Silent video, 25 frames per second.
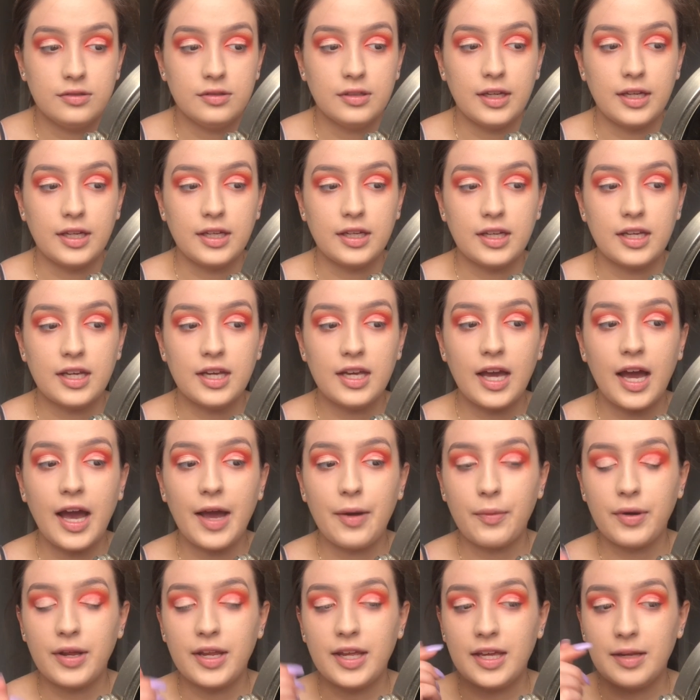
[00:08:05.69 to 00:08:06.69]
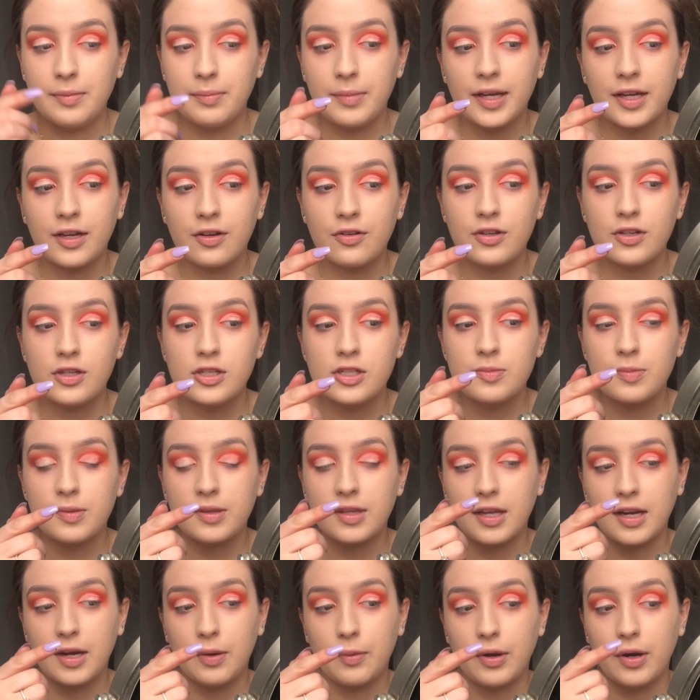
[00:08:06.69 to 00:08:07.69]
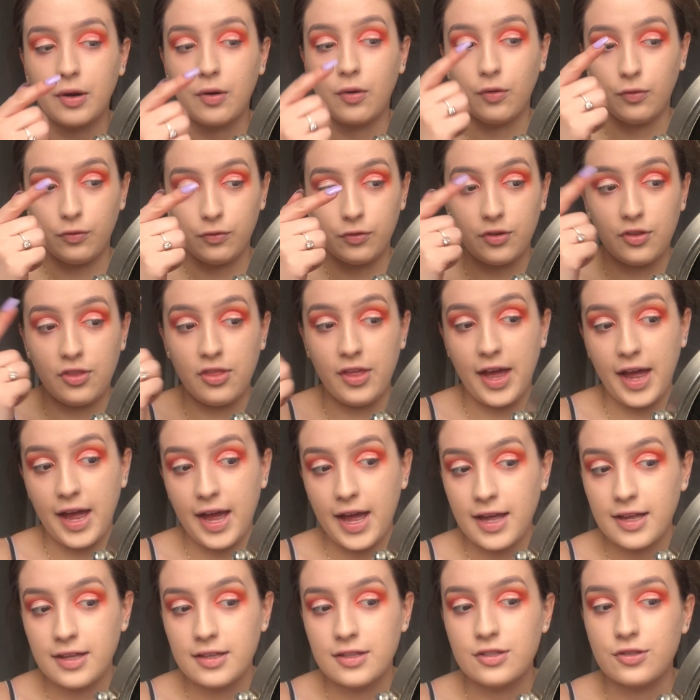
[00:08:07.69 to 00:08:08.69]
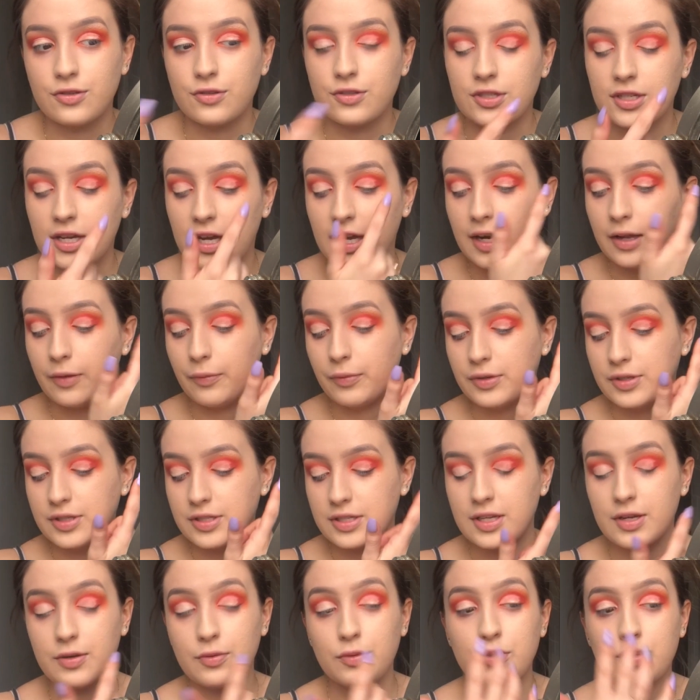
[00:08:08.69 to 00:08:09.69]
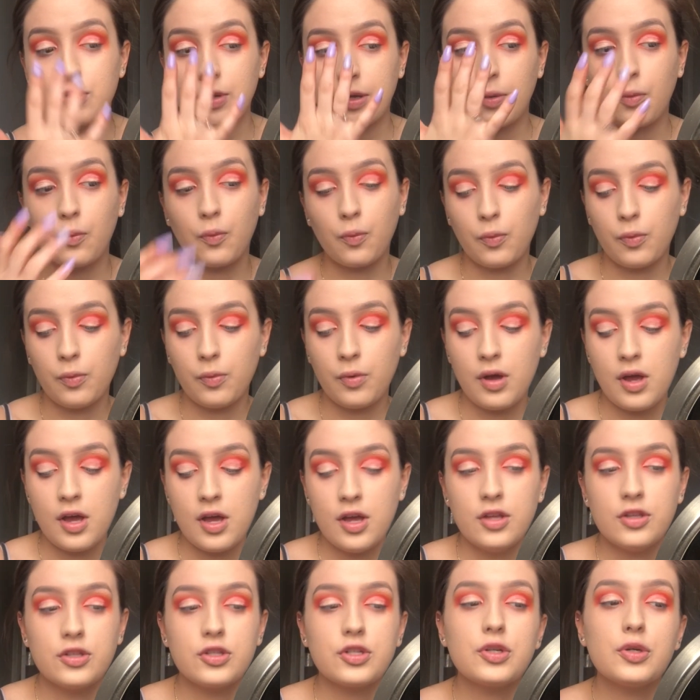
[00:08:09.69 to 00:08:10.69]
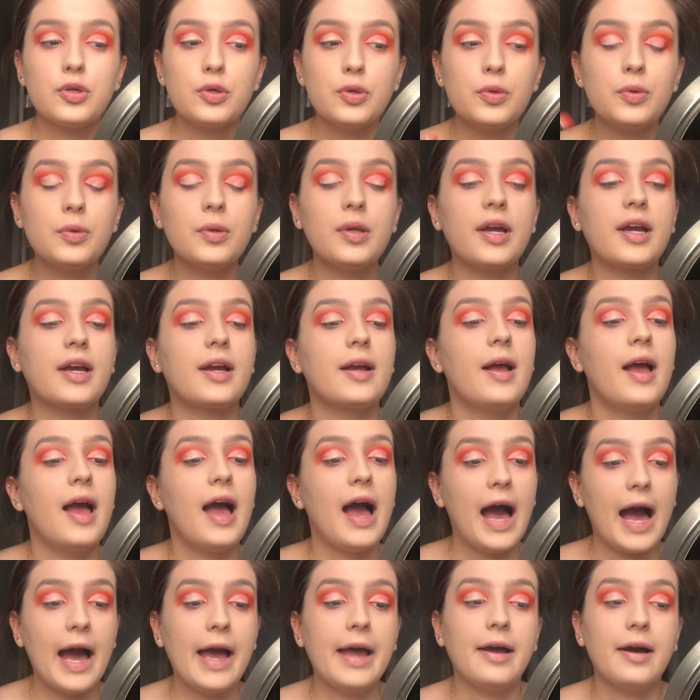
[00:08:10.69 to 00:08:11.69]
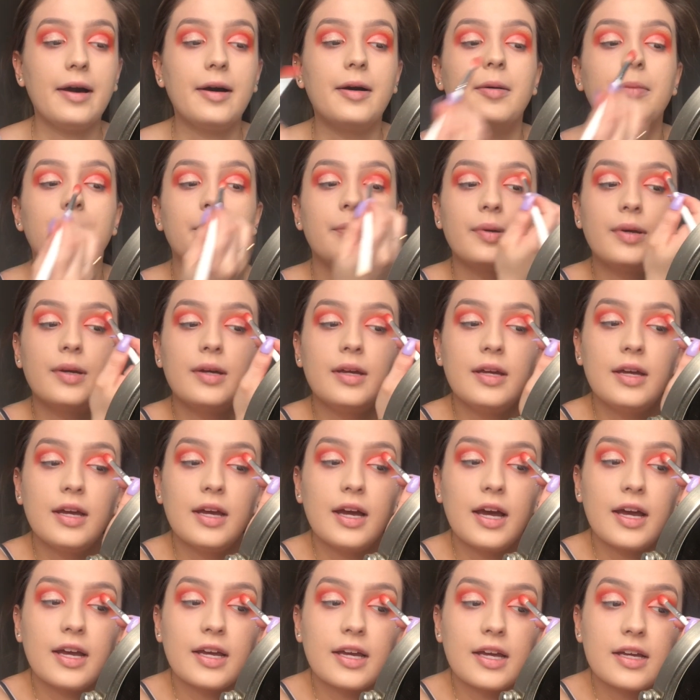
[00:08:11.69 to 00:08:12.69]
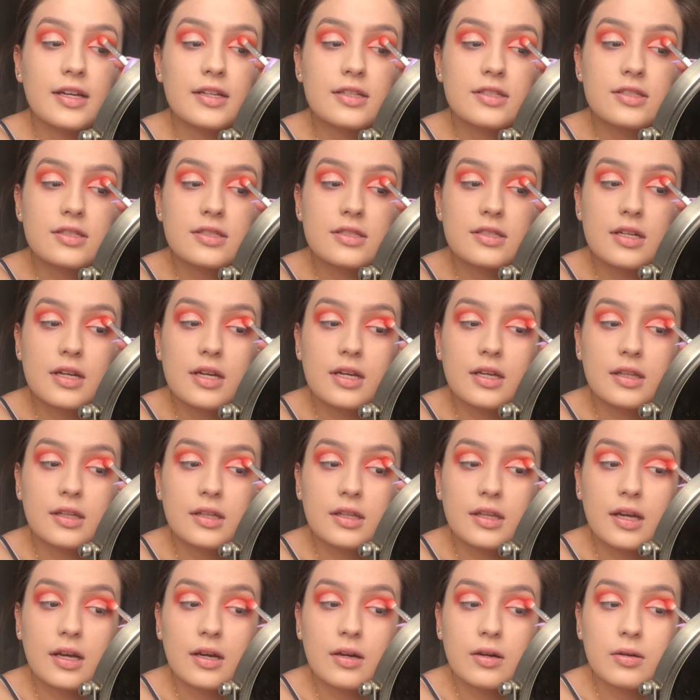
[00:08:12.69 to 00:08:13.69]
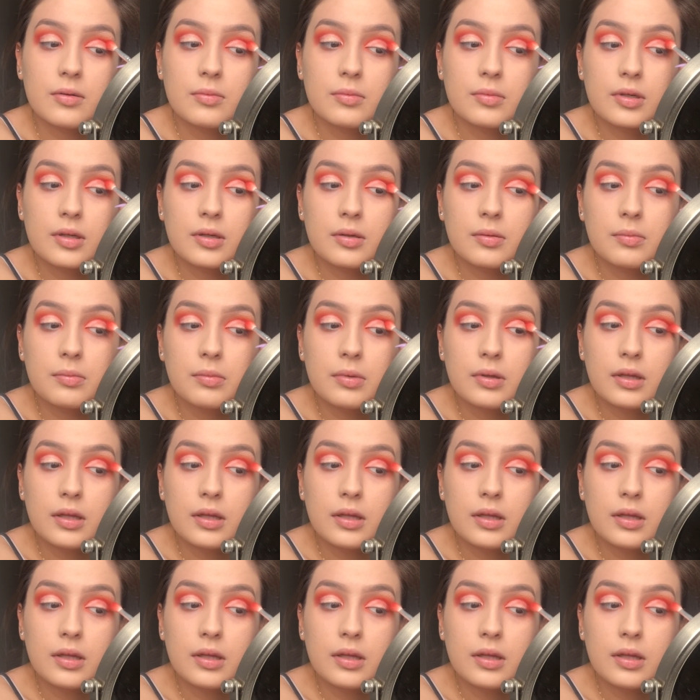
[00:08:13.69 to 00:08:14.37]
like I went in my crease, but then I went over that, so it's kind of it was like too like high up, I guess. And now I'm gonna